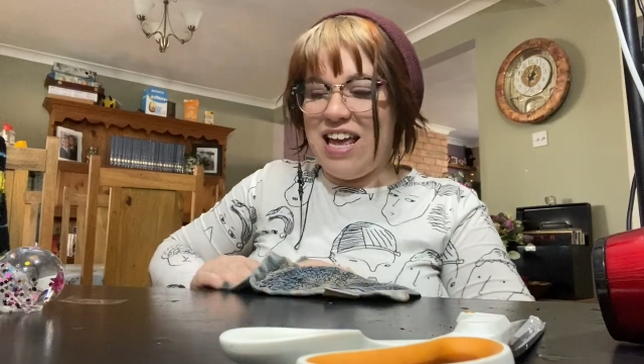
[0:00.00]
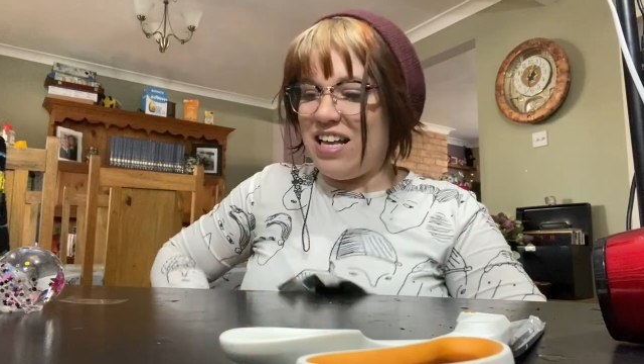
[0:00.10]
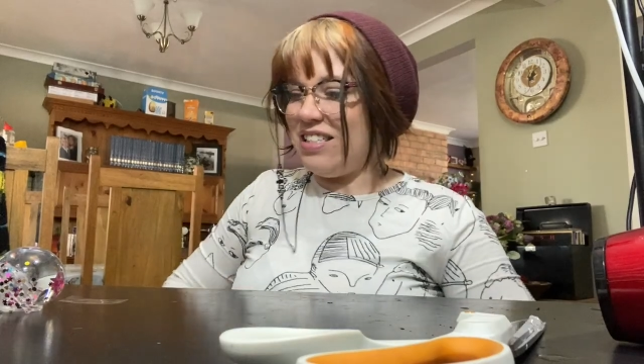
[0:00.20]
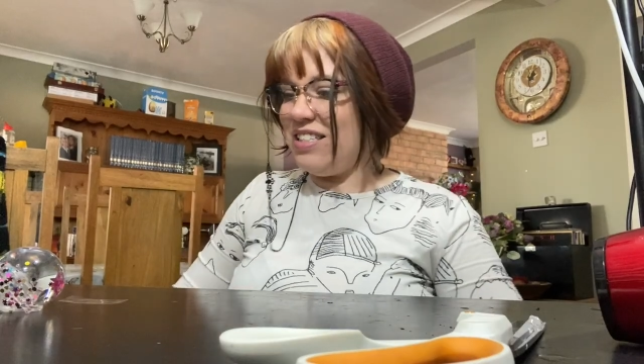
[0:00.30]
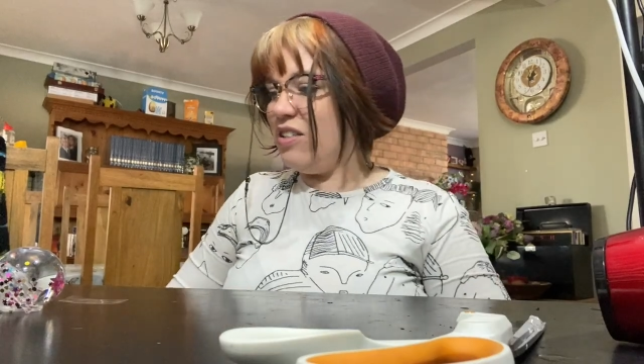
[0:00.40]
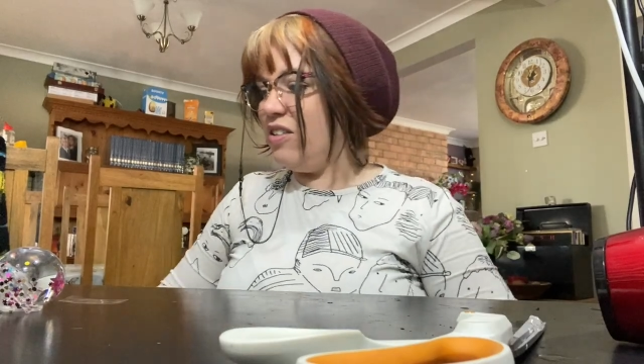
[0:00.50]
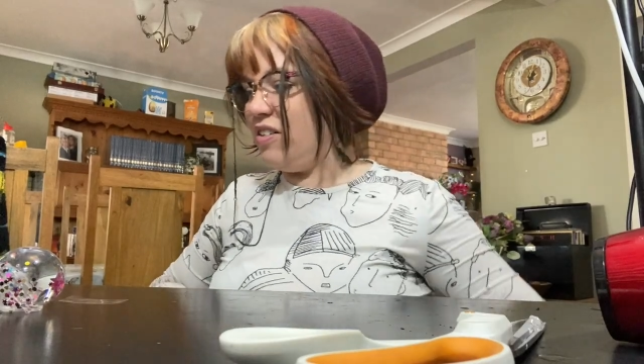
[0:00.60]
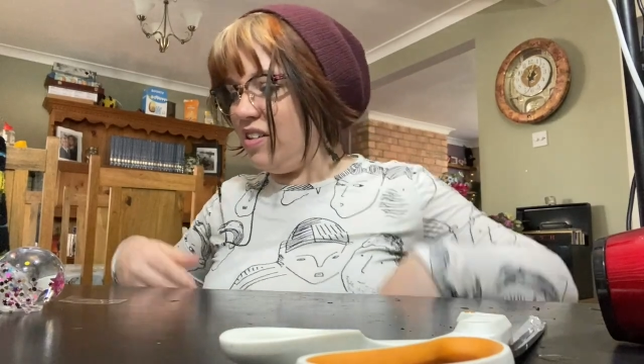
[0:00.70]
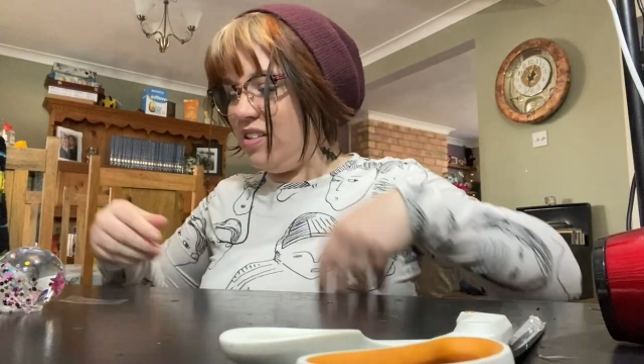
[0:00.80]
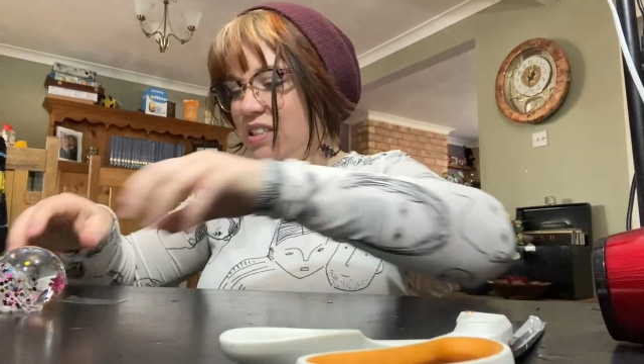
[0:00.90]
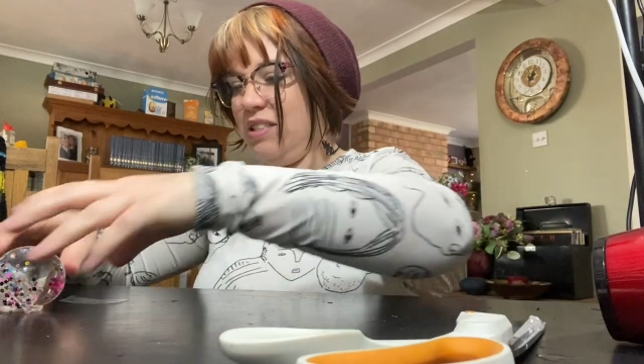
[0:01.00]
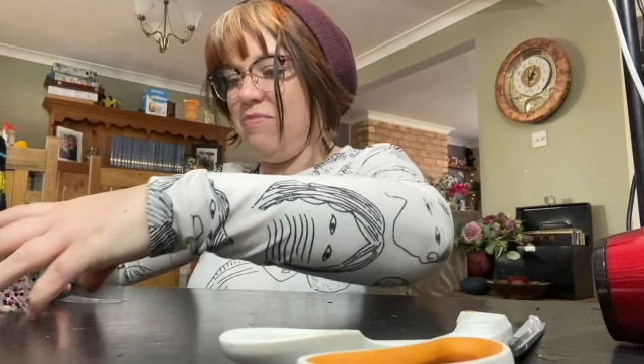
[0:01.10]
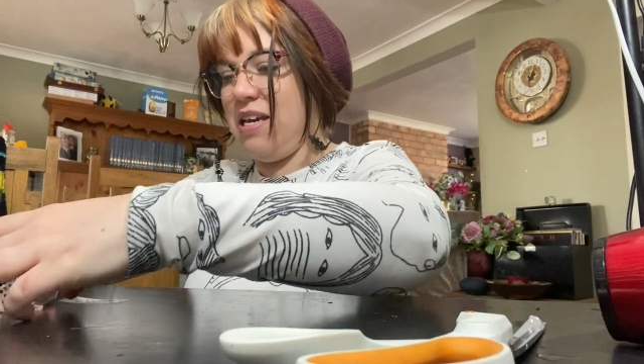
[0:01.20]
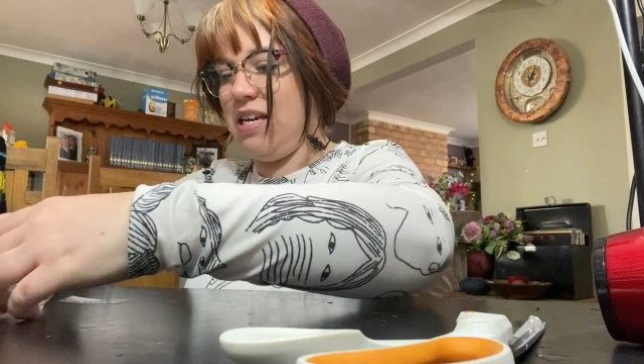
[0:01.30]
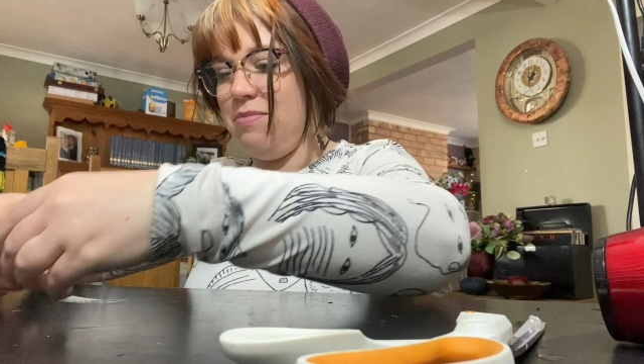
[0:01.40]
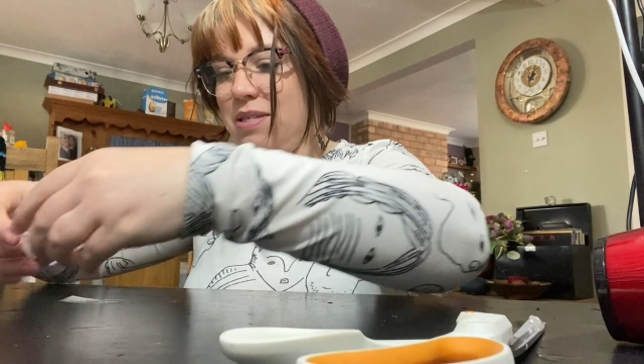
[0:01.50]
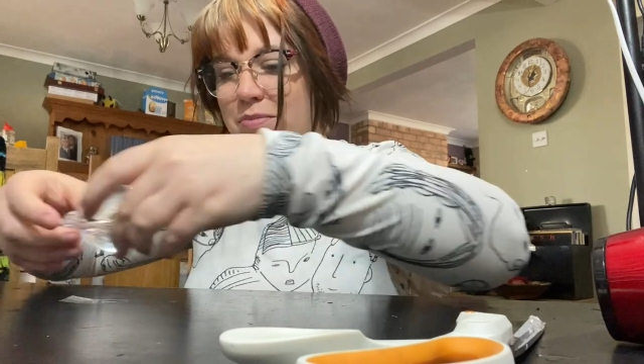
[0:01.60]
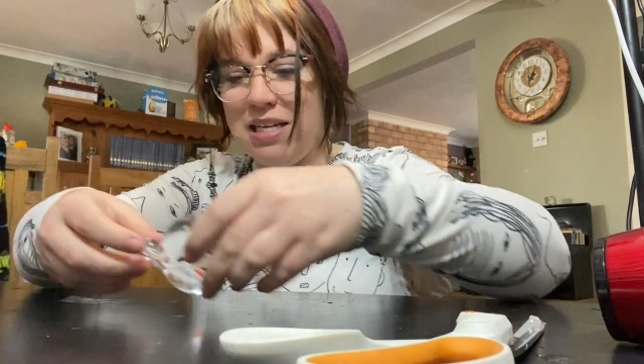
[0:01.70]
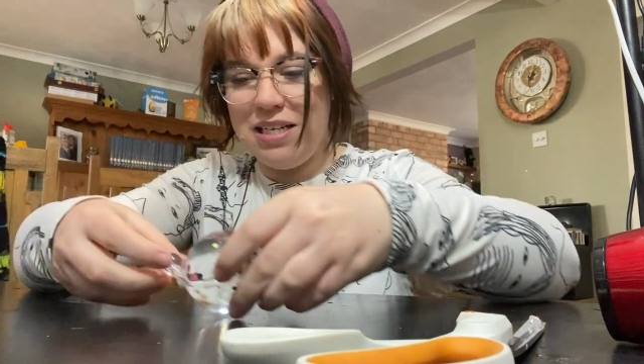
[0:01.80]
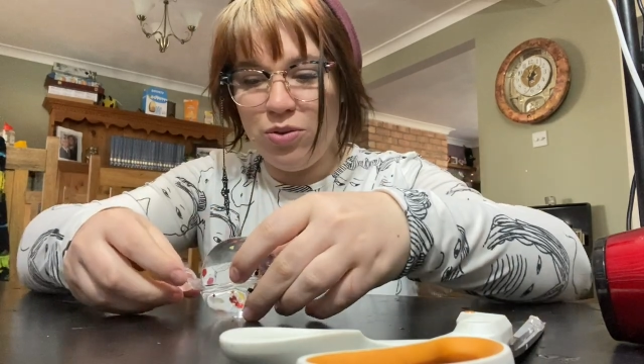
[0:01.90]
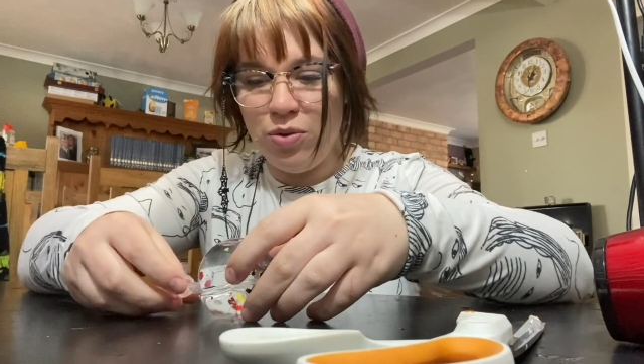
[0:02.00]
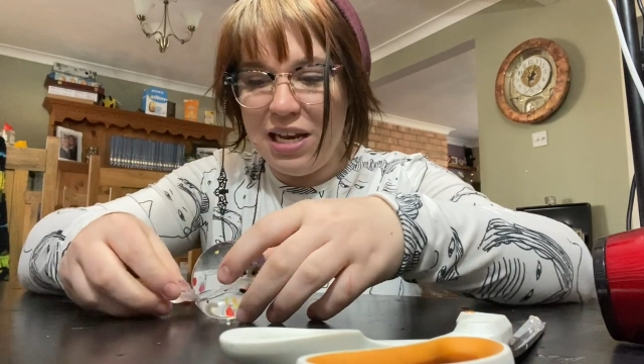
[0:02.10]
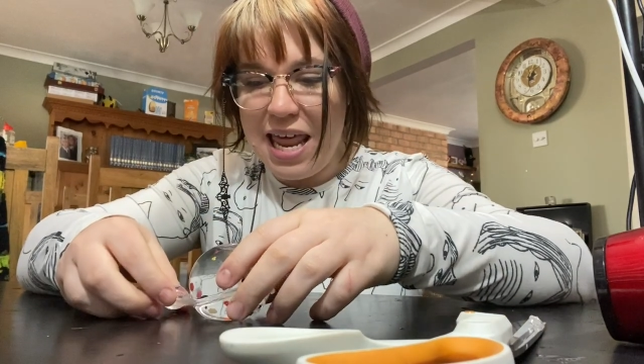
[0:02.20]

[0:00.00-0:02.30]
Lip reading: Next up is you're making some little